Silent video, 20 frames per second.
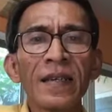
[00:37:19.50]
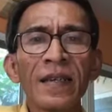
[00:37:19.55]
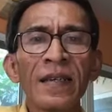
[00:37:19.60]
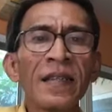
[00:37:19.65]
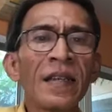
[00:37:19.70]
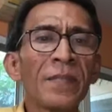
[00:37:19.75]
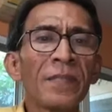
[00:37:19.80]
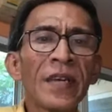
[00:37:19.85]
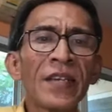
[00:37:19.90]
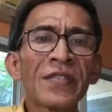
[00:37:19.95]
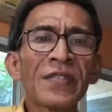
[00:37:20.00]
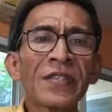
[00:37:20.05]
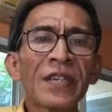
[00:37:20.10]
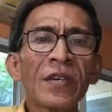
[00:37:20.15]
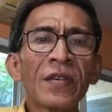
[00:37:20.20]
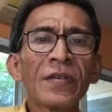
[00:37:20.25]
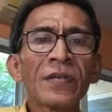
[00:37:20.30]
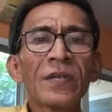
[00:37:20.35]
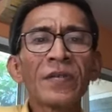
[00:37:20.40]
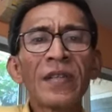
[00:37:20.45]
In the
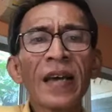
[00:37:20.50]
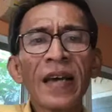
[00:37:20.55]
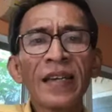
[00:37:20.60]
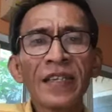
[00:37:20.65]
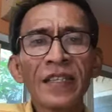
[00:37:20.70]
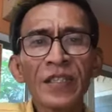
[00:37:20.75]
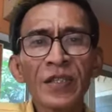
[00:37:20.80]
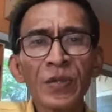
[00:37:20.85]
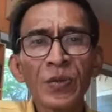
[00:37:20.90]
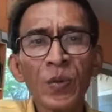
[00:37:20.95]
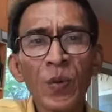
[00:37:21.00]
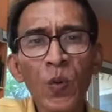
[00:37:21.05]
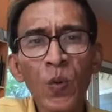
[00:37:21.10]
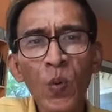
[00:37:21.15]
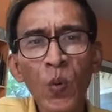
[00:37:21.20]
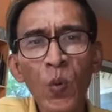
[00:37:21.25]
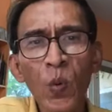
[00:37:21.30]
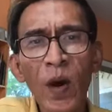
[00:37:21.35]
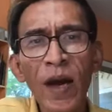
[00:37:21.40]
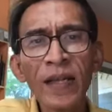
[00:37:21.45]
musical, there is
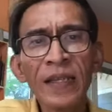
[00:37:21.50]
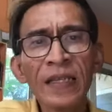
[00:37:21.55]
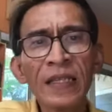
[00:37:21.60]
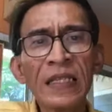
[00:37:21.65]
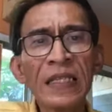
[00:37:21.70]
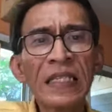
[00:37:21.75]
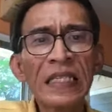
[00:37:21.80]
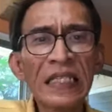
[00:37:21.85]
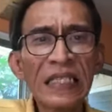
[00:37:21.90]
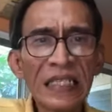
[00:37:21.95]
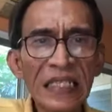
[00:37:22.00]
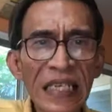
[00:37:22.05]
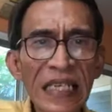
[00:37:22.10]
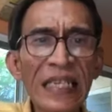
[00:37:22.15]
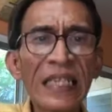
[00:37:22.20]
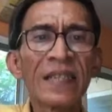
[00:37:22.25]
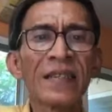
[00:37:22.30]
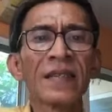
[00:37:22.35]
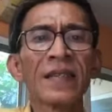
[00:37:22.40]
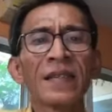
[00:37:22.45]
one
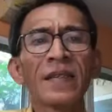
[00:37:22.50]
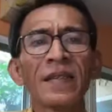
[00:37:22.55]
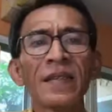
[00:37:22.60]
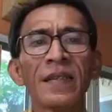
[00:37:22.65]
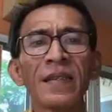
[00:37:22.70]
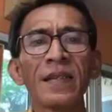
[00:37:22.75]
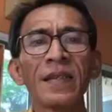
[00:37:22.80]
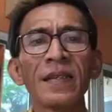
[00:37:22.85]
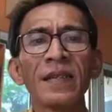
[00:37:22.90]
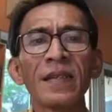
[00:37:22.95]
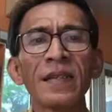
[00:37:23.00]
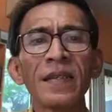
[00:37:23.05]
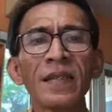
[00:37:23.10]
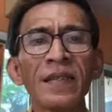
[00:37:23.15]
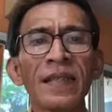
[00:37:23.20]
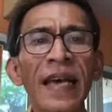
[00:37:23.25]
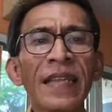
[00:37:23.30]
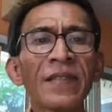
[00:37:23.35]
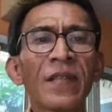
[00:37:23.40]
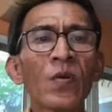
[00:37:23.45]
scene
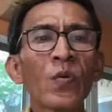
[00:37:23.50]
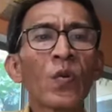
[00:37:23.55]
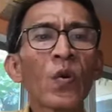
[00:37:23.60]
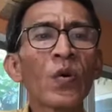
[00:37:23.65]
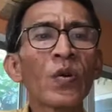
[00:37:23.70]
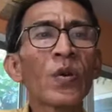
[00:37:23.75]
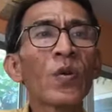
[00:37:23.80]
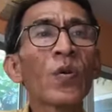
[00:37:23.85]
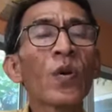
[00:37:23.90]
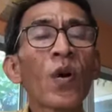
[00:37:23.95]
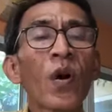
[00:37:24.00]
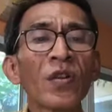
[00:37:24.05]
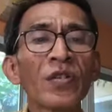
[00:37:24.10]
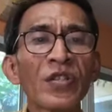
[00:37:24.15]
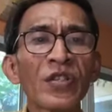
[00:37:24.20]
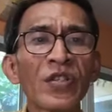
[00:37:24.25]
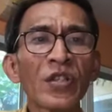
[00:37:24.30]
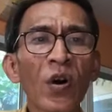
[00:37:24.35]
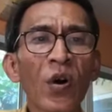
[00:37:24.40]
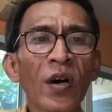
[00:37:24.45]
that the royal
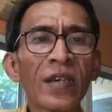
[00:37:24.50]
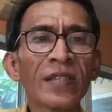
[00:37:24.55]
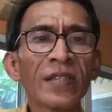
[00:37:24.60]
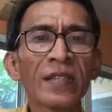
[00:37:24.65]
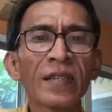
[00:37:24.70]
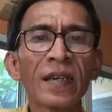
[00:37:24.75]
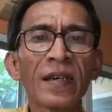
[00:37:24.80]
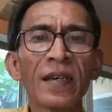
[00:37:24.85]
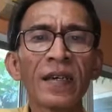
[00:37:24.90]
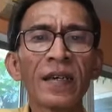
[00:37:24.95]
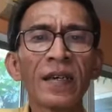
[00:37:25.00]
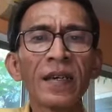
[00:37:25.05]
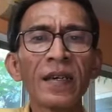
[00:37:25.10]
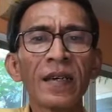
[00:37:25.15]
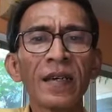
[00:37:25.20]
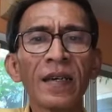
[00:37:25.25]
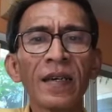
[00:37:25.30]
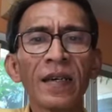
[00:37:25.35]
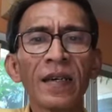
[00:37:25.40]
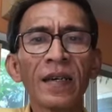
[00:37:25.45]
consort
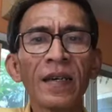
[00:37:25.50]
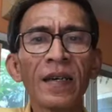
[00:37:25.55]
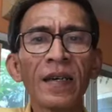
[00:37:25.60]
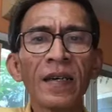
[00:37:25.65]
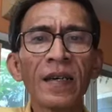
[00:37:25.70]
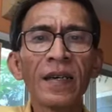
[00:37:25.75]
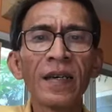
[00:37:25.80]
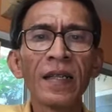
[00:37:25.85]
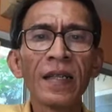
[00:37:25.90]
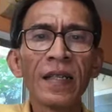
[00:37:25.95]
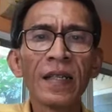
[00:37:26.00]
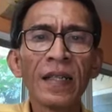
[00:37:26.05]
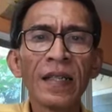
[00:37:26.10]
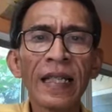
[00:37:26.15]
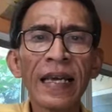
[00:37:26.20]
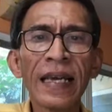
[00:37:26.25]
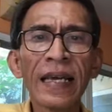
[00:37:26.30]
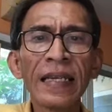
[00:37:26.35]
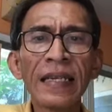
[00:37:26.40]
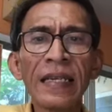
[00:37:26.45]

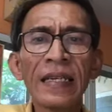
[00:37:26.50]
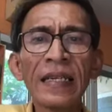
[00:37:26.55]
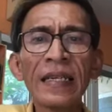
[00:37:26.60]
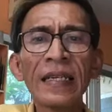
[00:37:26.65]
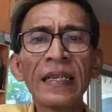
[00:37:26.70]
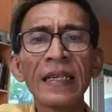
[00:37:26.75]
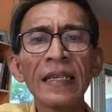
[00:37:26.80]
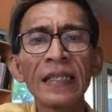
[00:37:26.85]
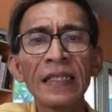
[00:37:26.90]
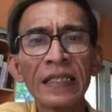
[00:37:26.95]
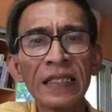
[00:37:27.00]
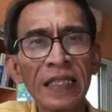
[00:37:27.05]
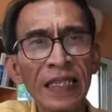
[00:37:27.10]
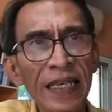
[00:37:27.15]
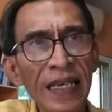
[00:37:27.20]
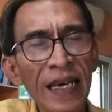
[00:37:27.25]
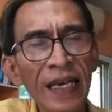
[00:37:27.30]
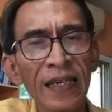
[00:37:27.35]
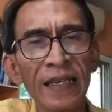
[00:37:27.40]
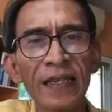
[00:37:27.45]
Lady
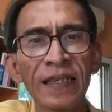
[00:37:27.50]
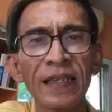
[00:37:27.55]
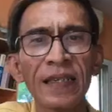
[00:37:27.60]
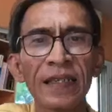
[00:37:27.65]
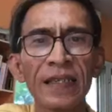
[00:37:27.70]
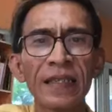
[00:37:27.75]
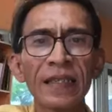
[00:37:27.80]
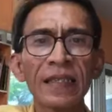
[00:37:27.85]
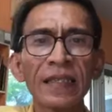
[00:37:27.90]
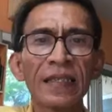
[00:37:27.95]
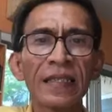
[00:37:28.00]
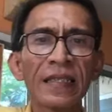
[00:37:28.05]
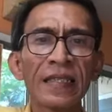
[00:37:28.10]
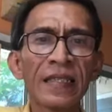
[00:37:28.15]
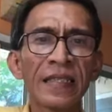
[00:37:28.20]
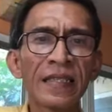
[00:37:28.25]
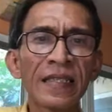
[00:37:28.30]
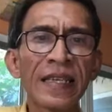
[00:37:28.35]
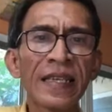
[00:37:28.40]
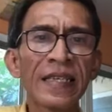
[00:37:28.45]
Tiang
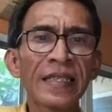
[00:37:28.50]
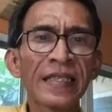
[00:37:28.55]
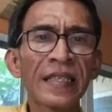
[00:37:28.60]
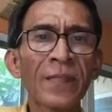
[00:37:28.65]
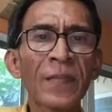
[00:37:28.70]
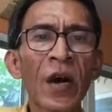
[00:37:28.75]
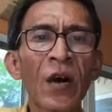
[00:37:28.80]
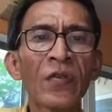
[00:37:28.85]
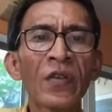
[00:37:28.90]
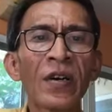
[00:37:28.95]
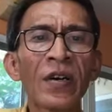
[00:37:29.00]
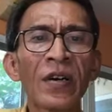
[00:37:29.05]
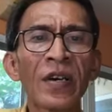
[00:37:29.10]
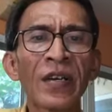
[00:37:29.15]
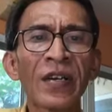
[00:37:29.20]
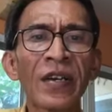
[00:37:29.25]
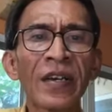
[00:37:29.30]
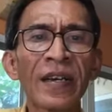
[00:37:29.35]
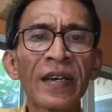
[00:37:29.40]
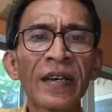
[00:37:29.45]
sings about
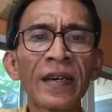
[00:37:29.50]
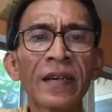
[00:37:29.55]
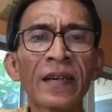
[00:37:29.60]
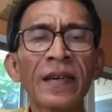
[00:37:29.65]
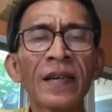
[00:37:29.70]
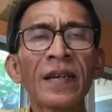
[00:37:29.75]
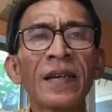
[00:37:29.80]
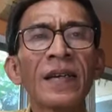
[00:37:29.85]
her king.